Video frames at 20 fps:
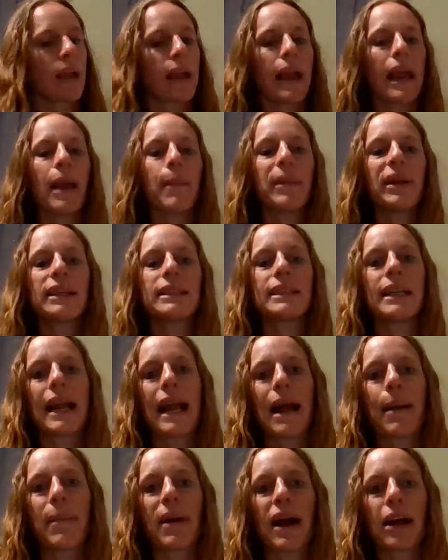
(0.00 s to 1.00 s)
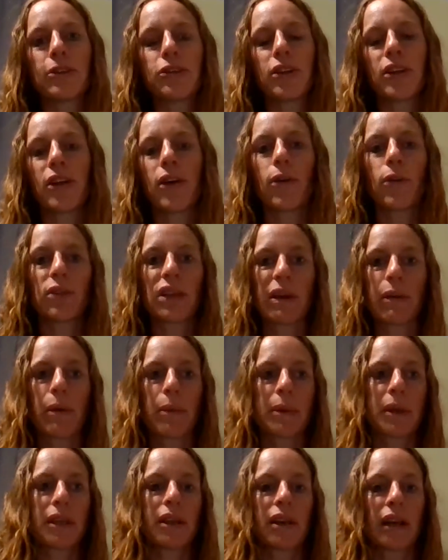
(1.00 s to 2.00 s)
amines and amides are the only one
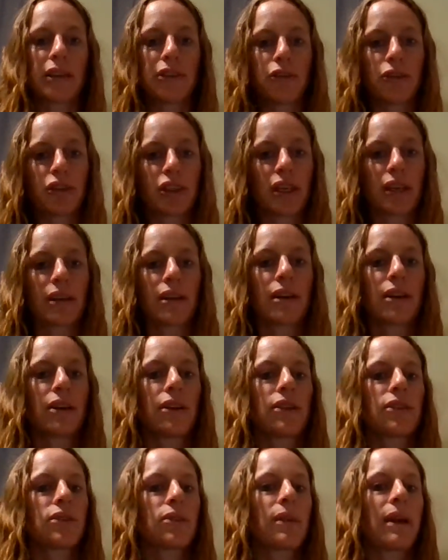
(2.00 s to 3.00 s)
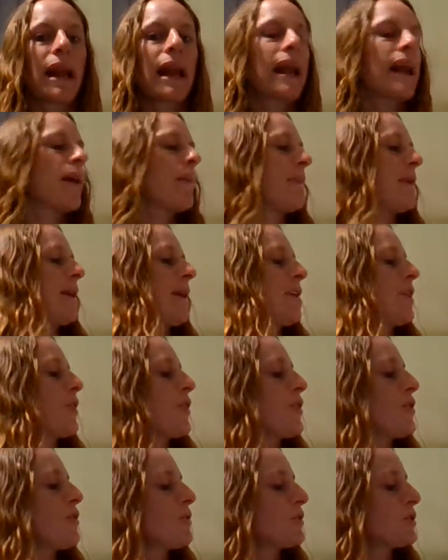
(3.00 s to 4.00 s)
with nitrogen. So an amine
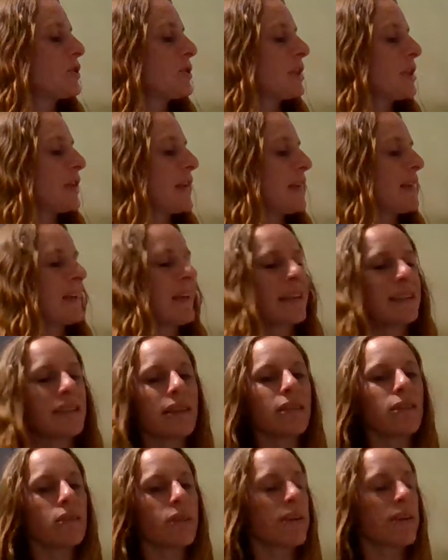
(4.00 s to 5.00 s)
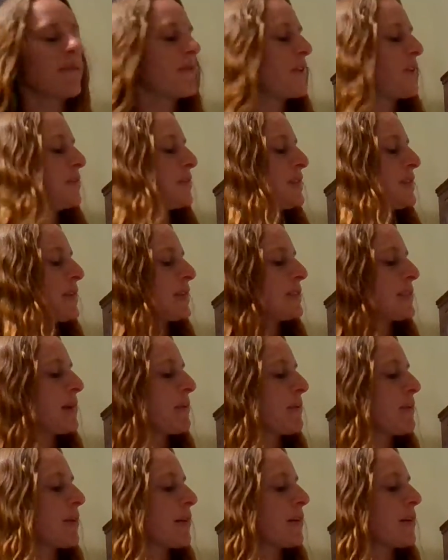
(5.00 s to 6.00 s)
usually, it's a little confusing on
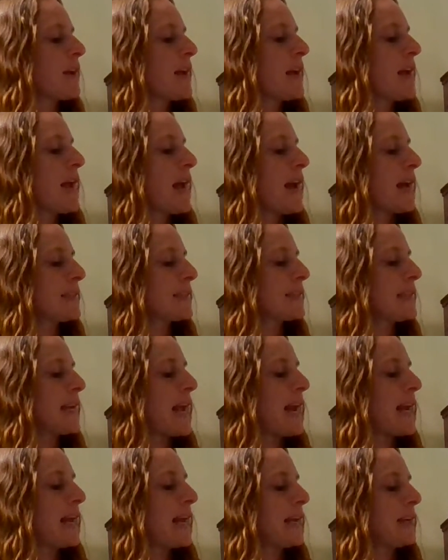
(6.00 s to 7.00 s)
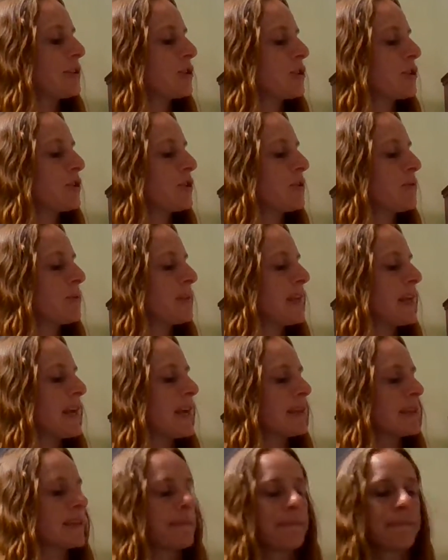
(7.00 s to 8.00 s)
Table R, has an NH2 at the
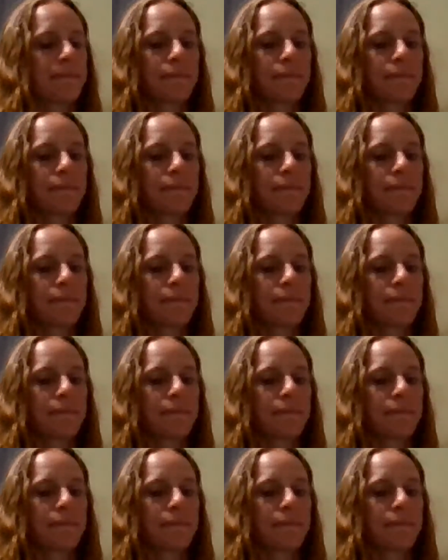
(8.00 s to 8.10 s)
end.